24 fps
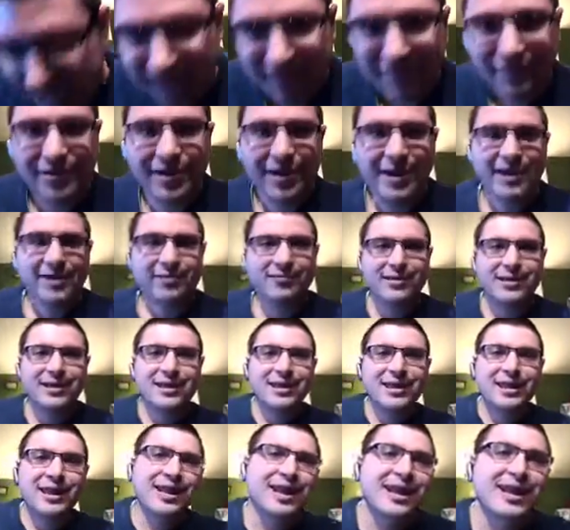if you're
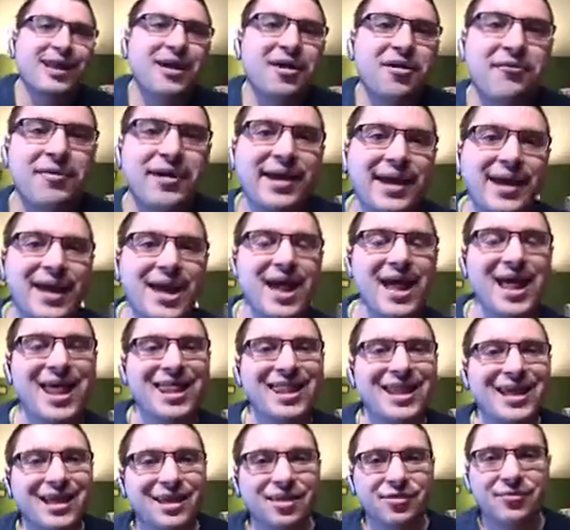interested in going
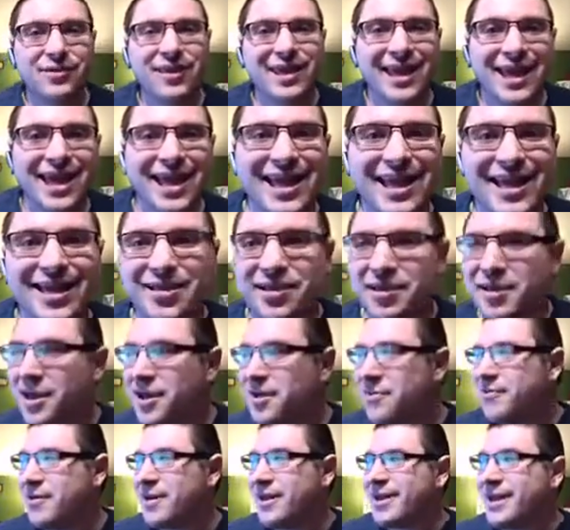this weekend,
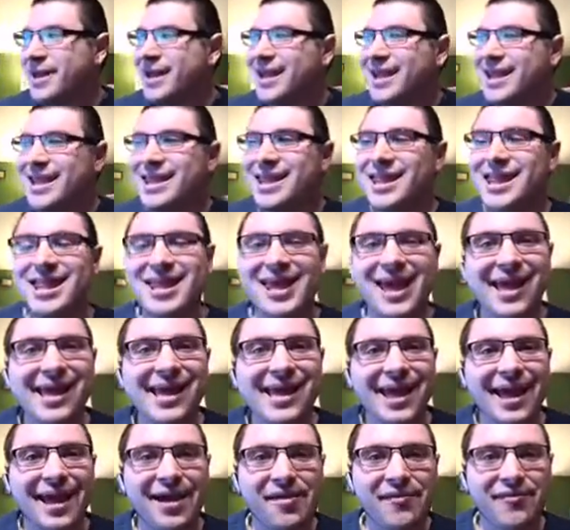go on and check
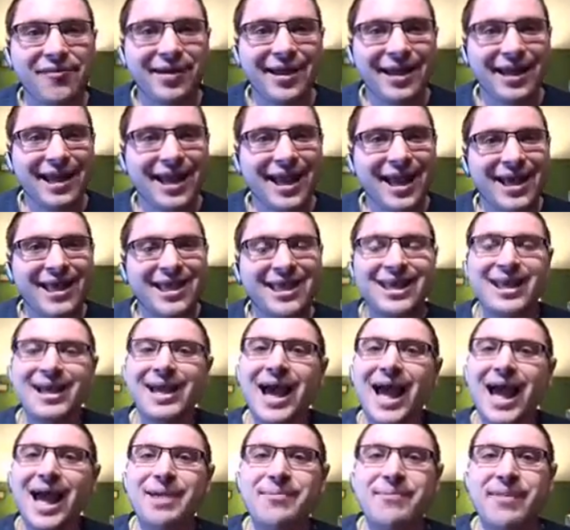it out. And I think
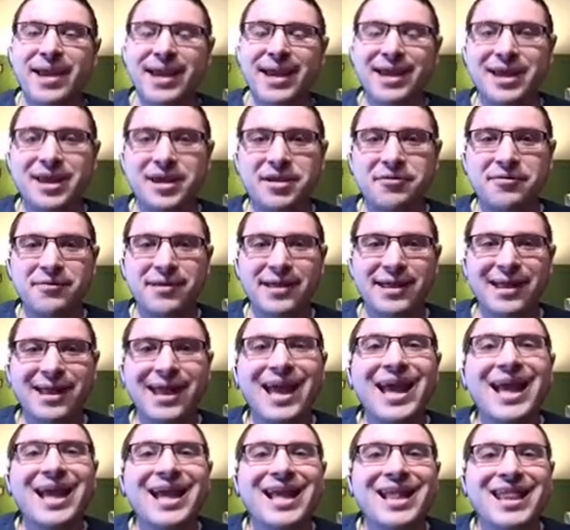I might go and
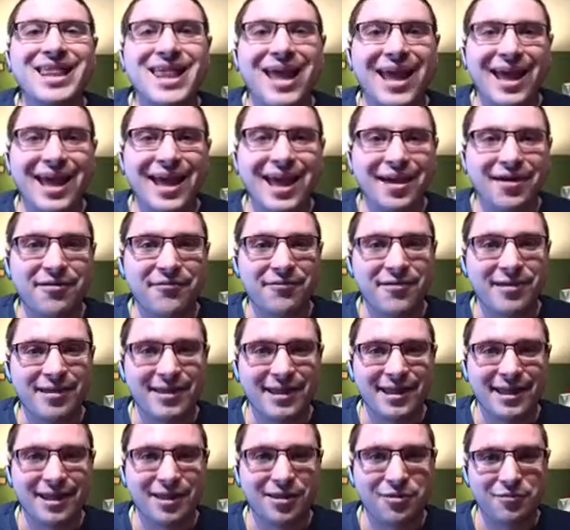check it out
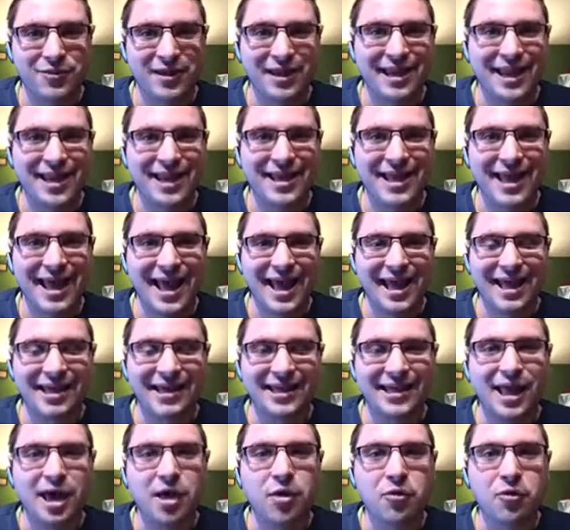this weekend as
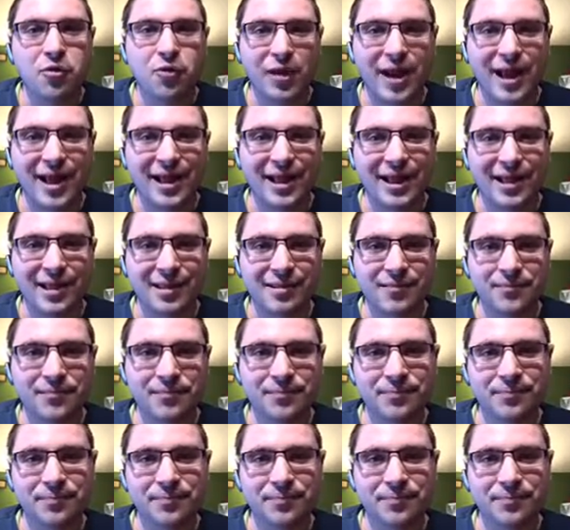well.